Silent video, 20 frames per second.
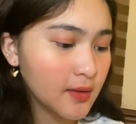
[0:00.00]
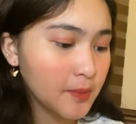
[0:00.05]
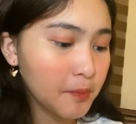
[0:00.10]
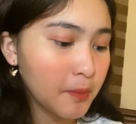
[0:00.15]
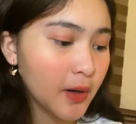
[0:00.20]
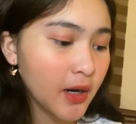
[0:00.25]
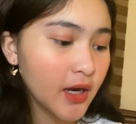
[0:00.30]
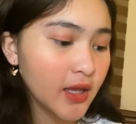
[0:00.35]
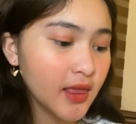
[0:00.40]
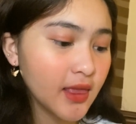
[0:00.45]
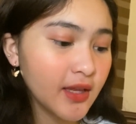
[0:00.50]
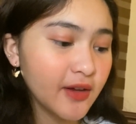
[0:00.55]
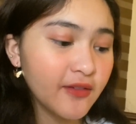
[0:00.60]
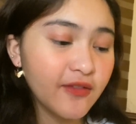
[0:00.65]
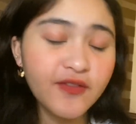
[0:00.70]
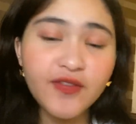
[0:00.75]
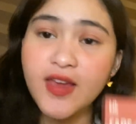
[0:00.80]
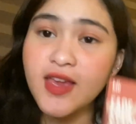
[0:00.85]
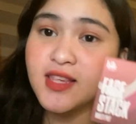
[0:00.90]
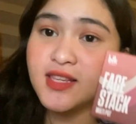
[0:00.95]
part ng
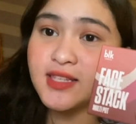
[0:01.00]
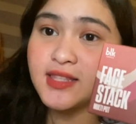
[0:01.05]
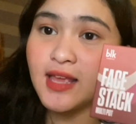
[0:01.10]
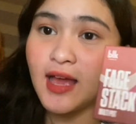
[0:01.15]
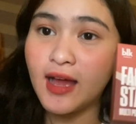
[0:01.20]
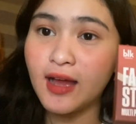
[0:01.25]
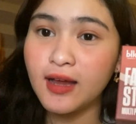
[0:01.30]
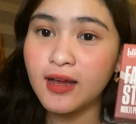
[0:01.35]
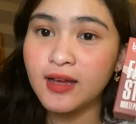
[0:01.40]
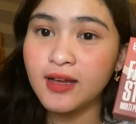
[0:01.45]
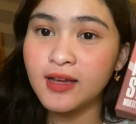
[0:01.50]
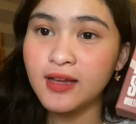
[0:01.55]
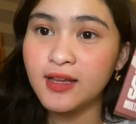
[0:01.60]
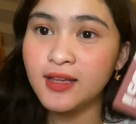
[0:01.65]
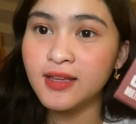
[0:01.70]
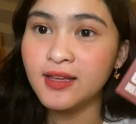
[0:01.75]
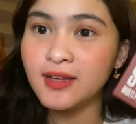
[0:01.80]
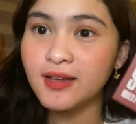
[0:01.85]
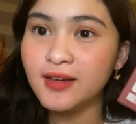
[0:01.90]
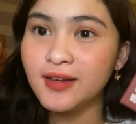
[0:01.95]
face stack.
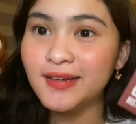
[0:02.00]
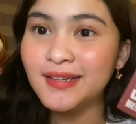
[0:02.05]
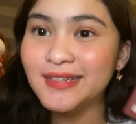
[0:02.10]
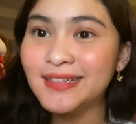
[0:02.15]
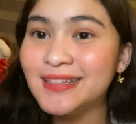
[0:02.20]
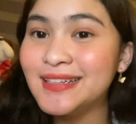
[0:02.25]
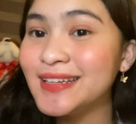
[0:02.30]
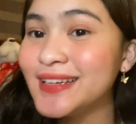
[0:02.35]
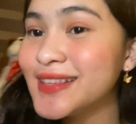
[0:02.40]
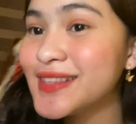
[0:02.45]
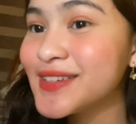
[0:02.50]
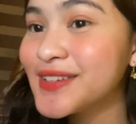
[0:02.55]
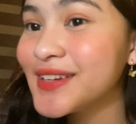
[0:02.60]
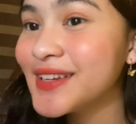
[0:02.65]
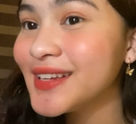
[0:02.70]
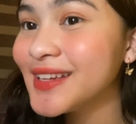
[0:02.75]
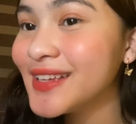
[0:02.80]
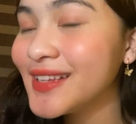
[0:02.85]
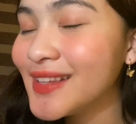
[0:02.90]
It's really